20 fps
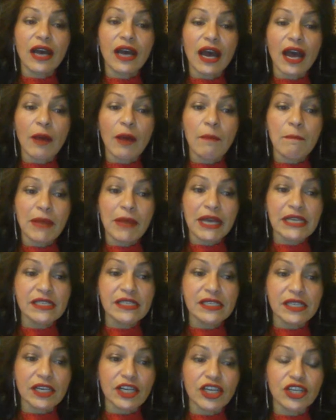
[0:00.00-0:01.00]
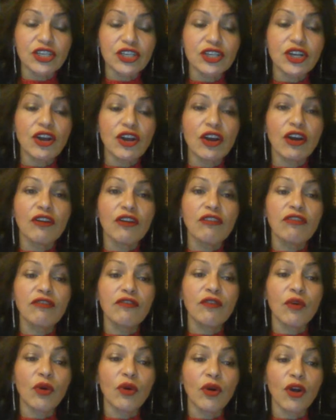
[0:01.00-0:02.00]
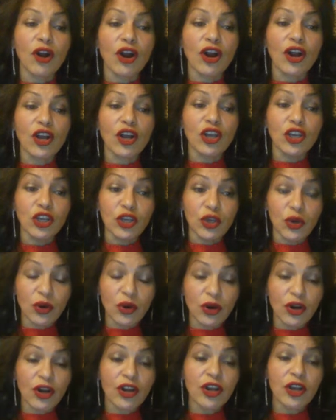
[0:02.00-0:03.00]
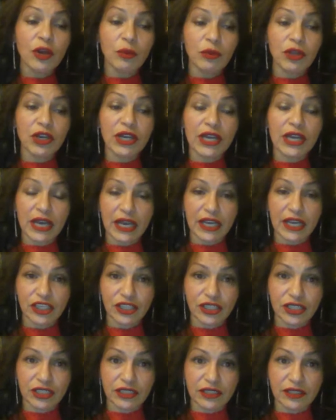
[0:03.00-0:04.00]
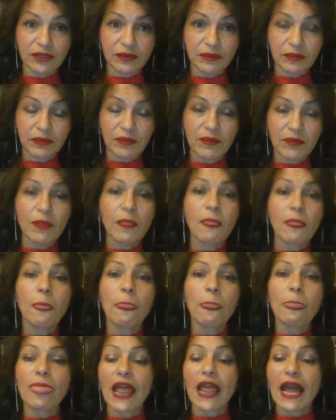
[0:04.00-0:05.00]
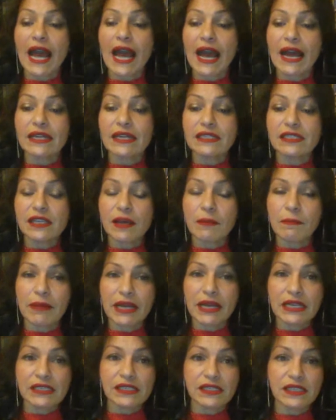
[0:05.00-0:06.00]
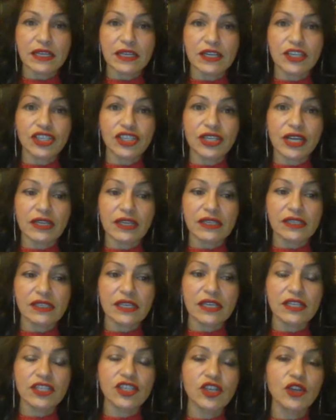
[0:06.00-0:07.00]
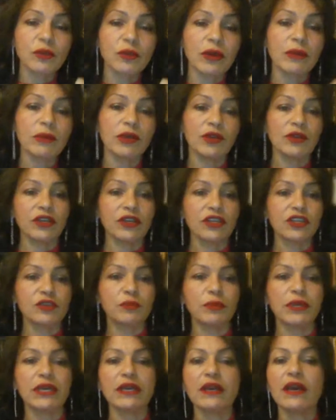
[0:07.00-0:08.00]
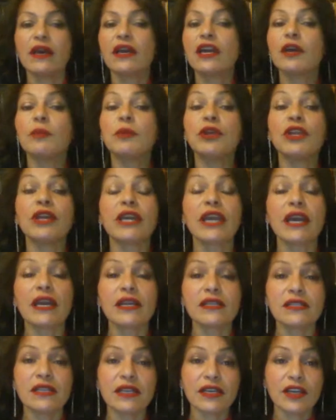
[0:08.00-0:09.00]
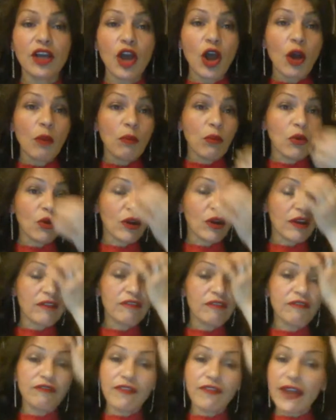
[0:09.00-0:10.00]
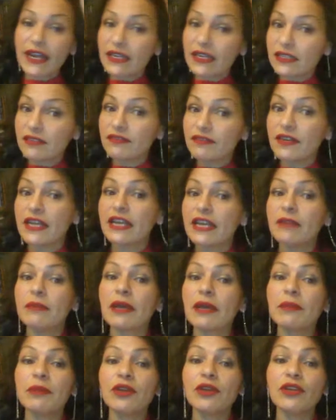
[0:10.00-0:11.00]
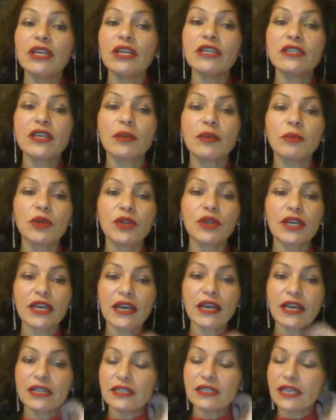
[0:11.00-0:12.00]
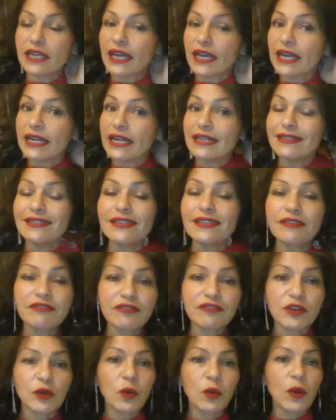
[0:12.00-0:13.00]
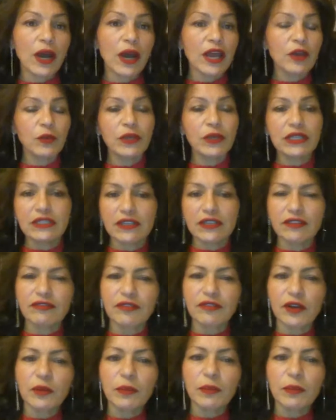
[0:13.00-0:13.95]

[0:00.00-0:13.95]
a message for your communication, as a message that says to you, maybe you need to be communicating more effectively. Maybe you need to communicating in a different way with different